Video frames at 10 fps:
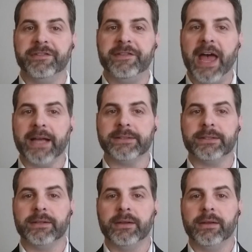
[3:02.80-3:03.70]

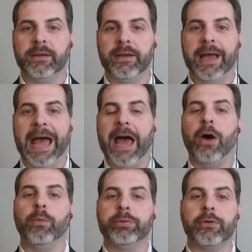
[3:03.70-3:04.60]
affect
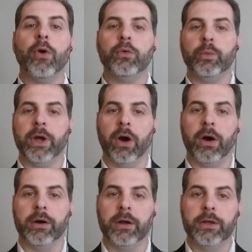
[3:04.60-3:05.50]
how prone we
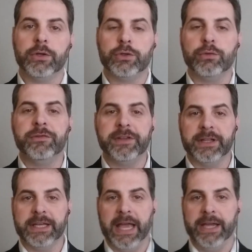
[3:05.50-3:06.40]
are to
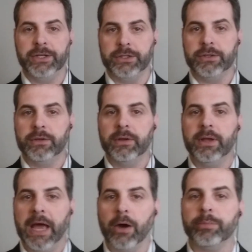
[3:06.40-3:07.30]
feeling anxious,
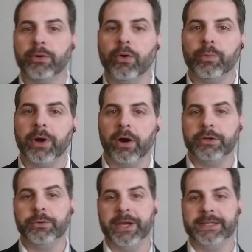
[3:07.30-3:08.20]
how prone we are
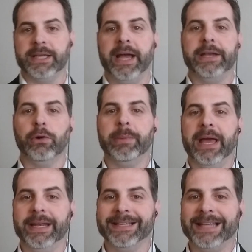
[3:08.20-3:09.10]
to anxiety or
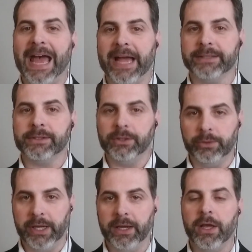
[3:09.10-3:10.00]
panic attacks,
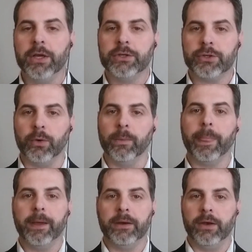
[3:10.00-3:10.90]
okay? So,
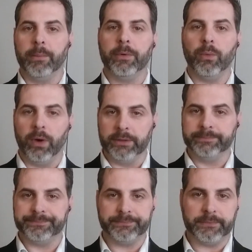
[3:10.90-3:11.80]
number
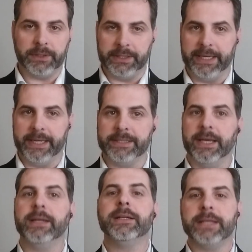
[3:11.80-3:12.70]
one, like I
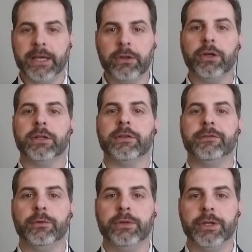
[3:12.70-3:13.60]
said, take a look at the
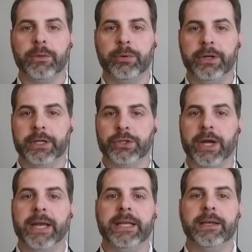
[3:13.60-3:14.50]
food that you're putting in.
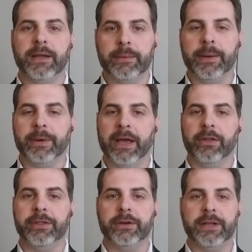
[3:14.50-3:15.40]
Try to eat a
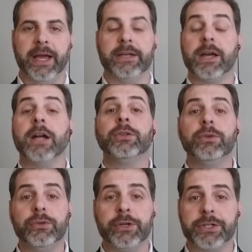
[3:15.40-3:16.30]
healthier diet. Talk to
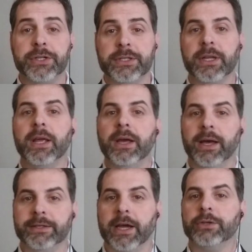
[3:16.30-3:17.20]
a nutritionist.
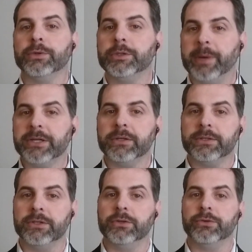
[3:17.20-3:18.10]
Talk to a
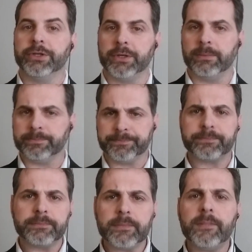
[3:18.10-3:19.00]
specialist in nutrition.
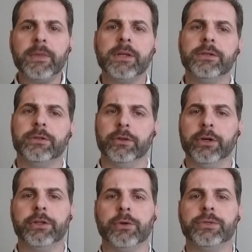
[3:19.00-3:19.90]

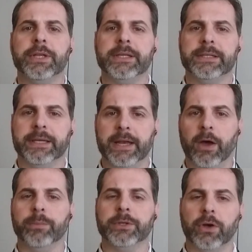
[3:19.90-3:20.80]
Look at those things that can
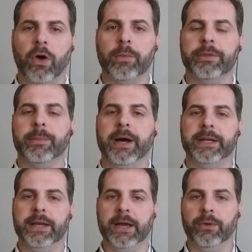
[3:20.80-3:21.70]
help to calm the
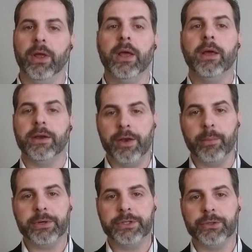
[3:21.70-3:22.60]
body down.
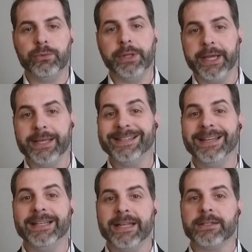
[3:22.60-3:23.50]
Number two, like I
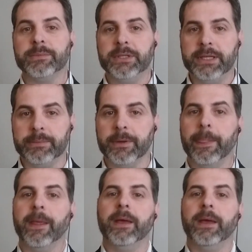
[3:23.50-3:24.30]
said, get some sleep.